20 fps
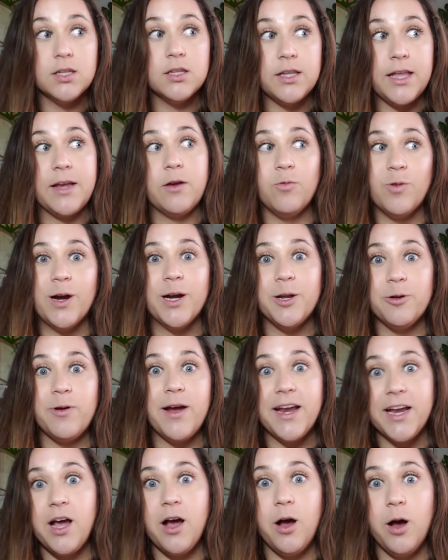like, where do
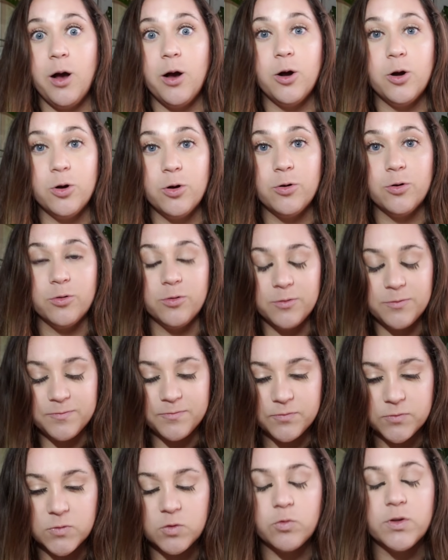I go?
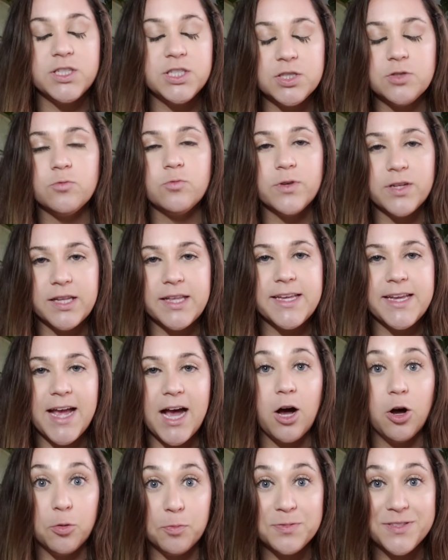Which really
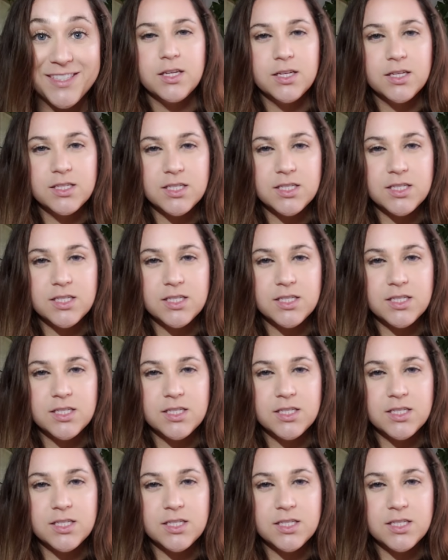helps.